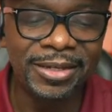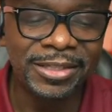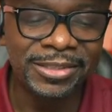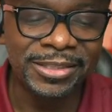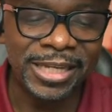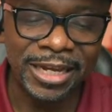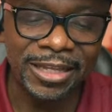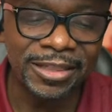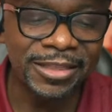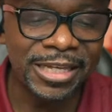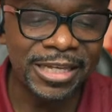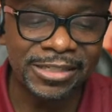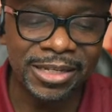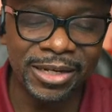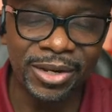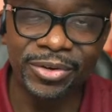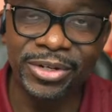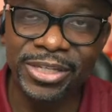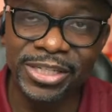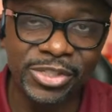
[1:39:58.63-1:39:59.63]
Second
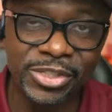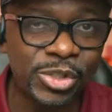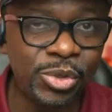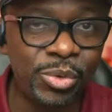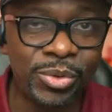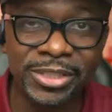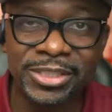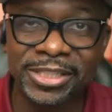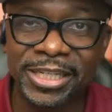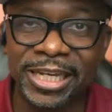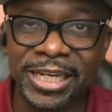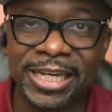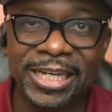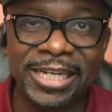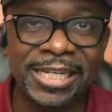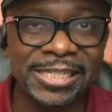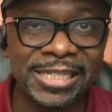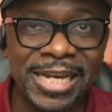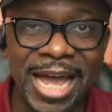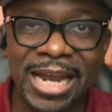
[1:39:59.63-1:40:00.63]
Thessalonians 2 and 10
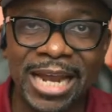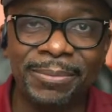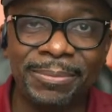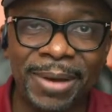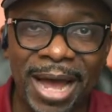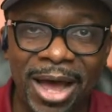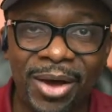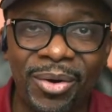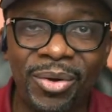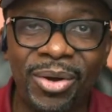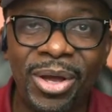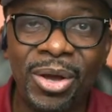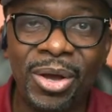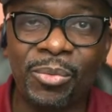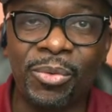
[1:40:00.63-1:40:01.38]
is not about